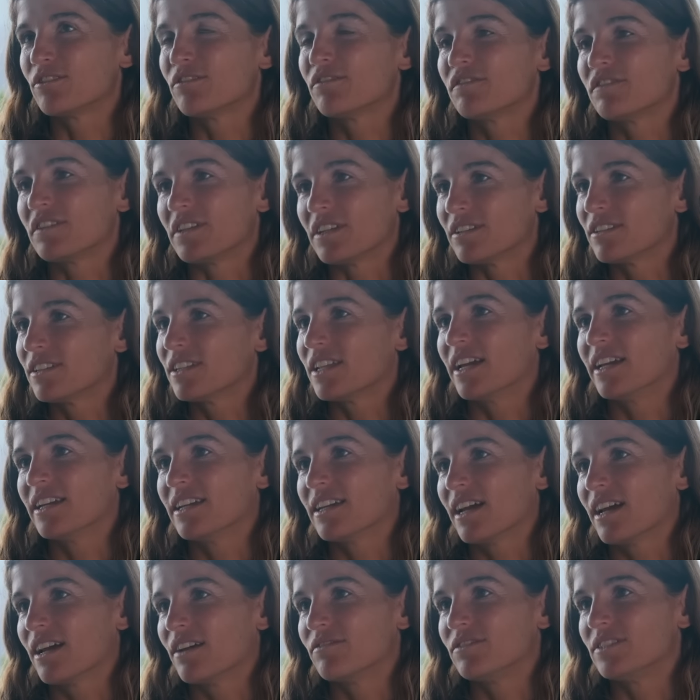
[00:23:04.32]
feel
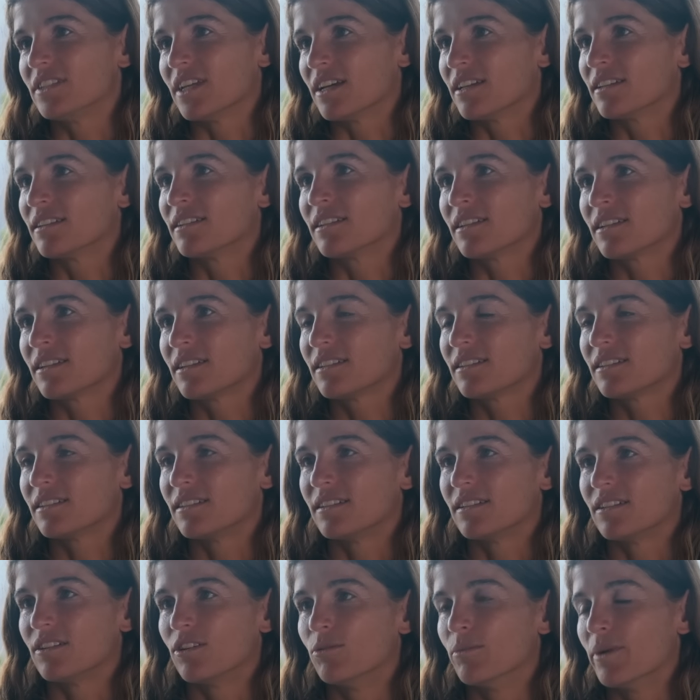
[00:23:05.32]
like I have done
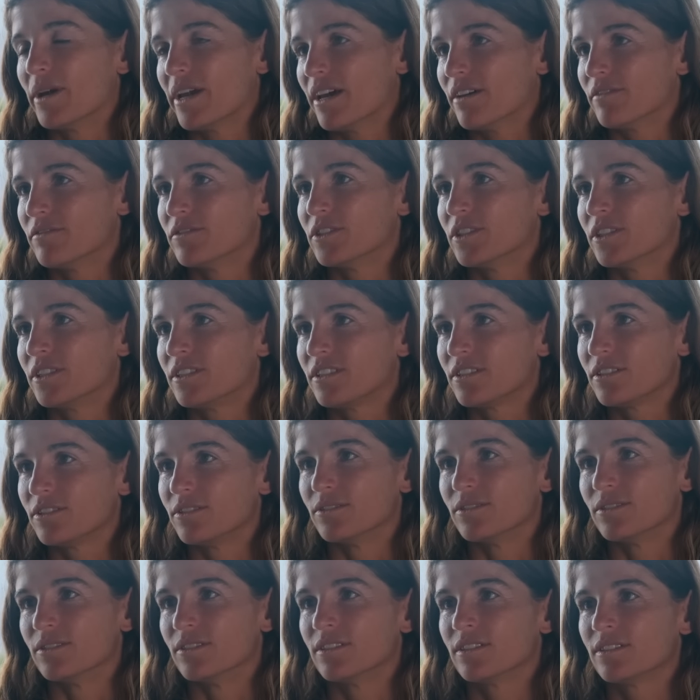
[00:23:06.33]
all my effort
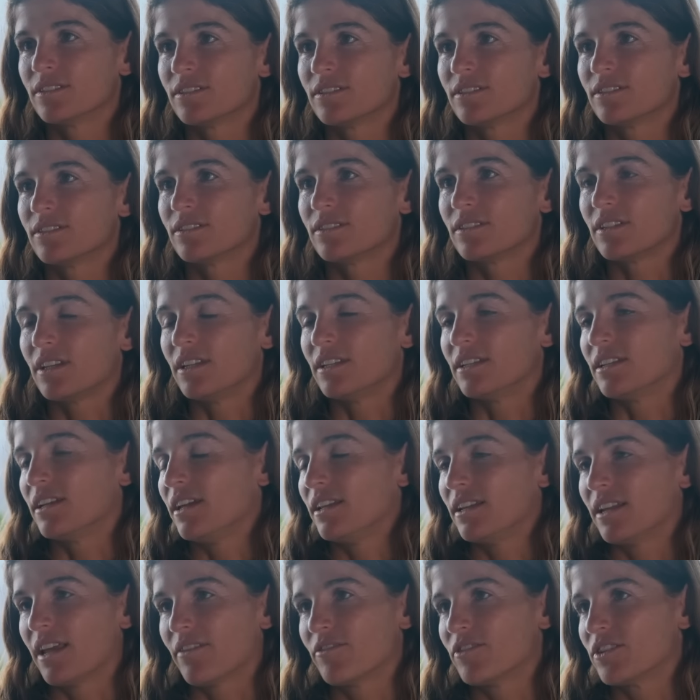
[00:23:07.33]
in
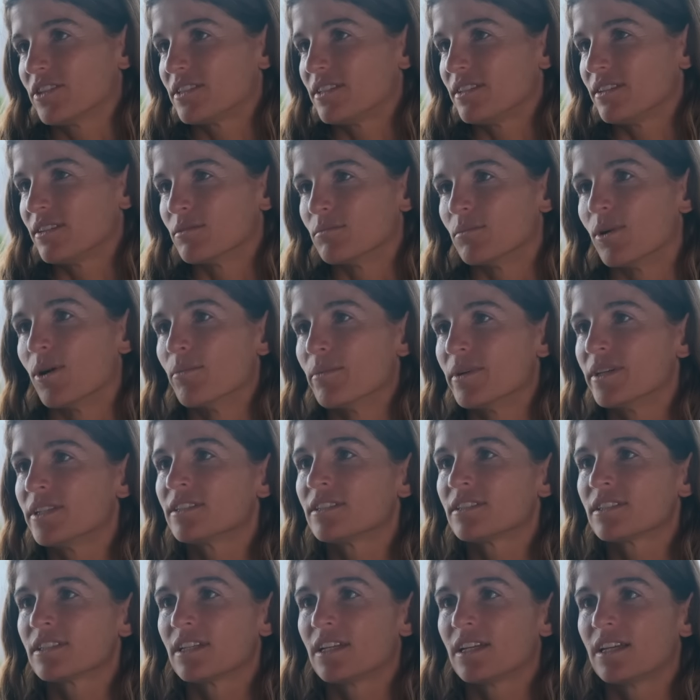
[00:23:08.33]
every single
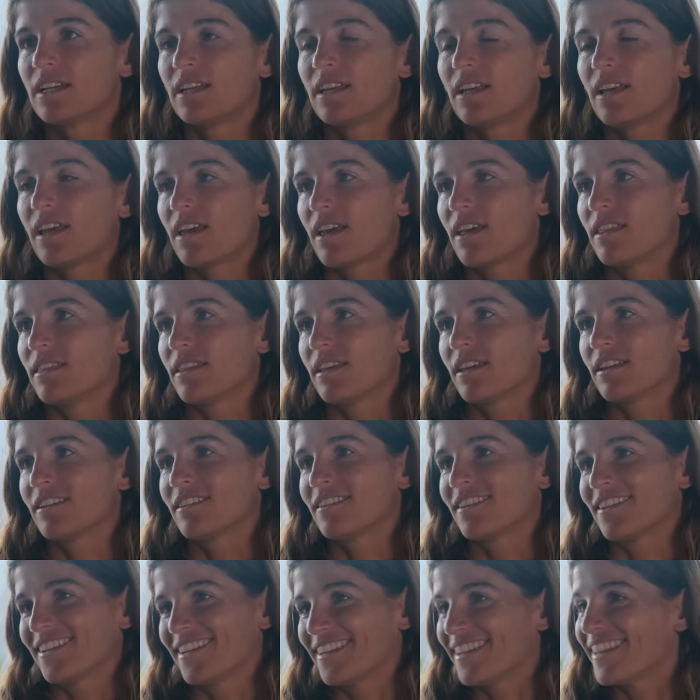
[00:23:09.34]
moment, and
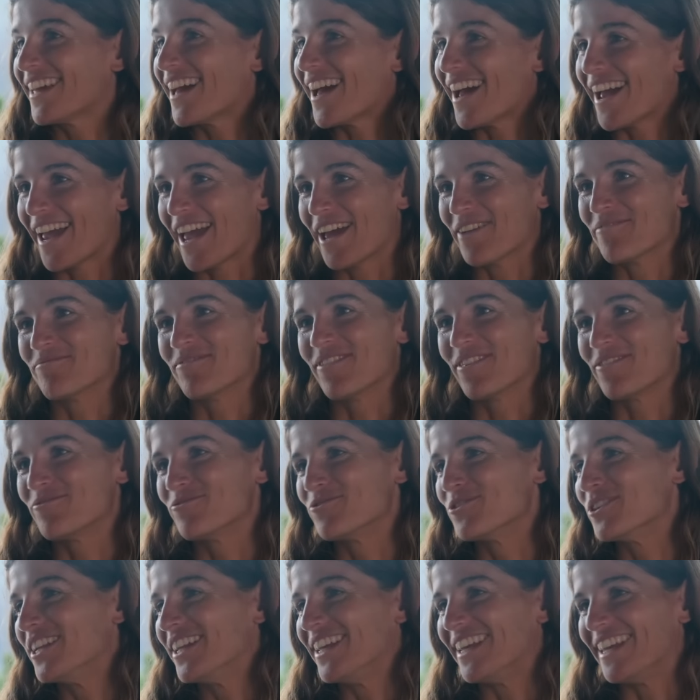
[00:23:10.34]
then I have
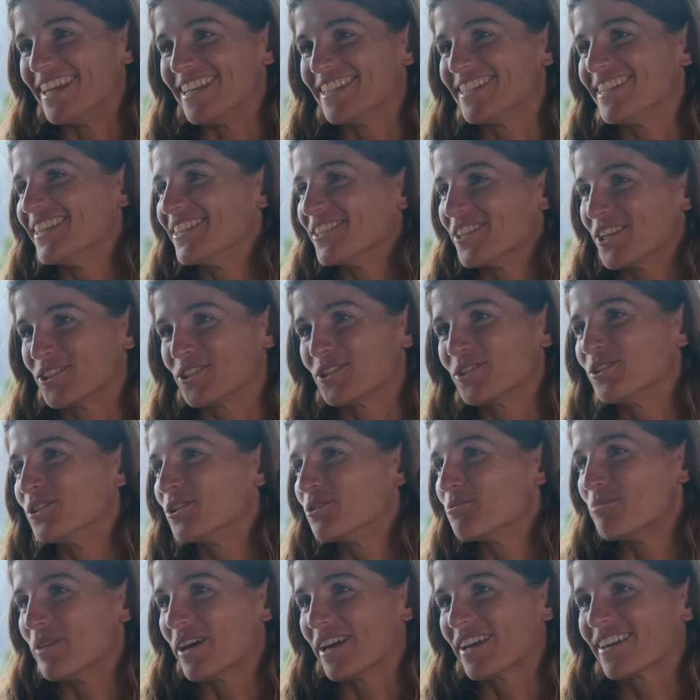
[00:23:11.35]
really easy not to
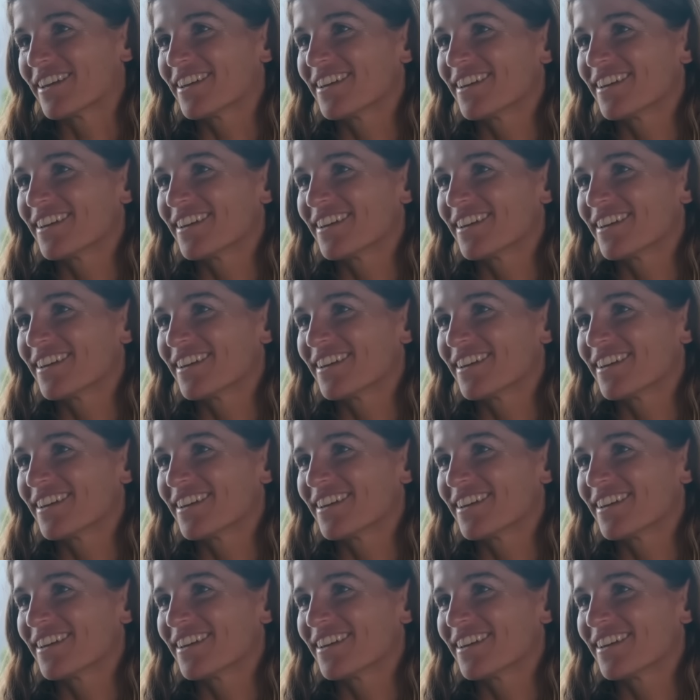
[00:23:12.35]
look back.